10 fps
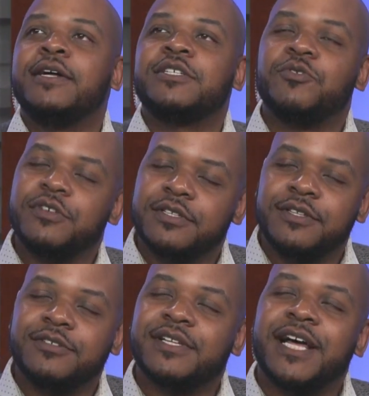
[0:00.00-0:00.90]
so there,
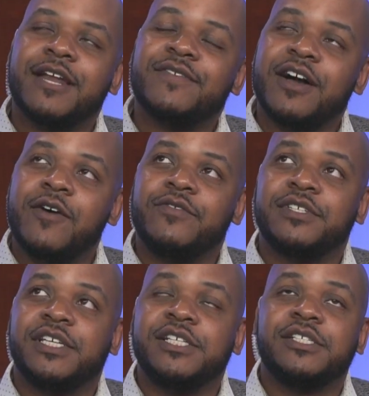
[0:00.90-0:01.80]
there's a lot of
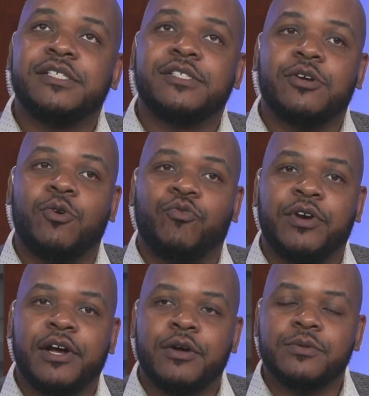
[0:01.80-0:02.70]
conversations
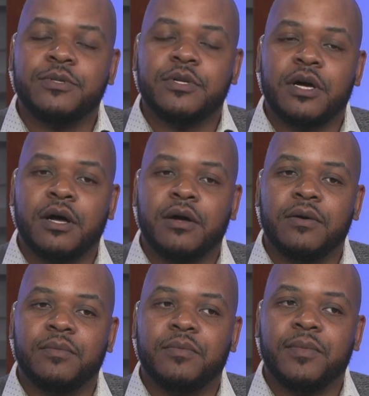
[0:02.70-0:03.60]
around
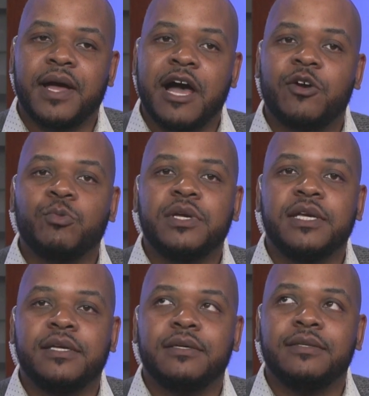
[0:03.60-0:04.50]
um, how do
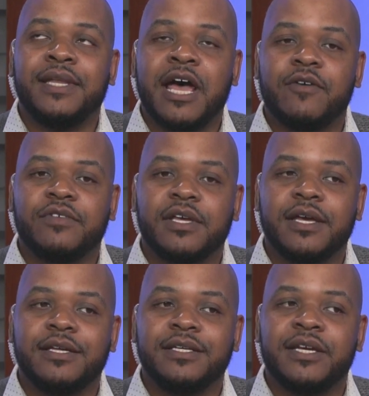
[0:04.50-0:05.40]
we
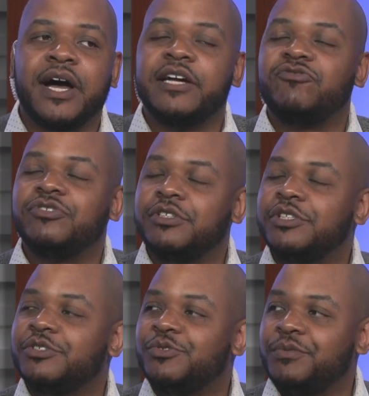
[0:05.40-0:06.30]
navigate
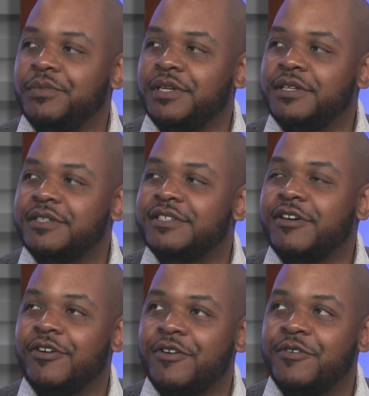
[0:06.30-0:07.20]
non-traditional means
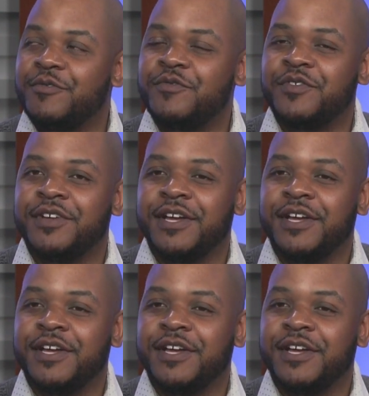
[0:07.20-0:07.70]
of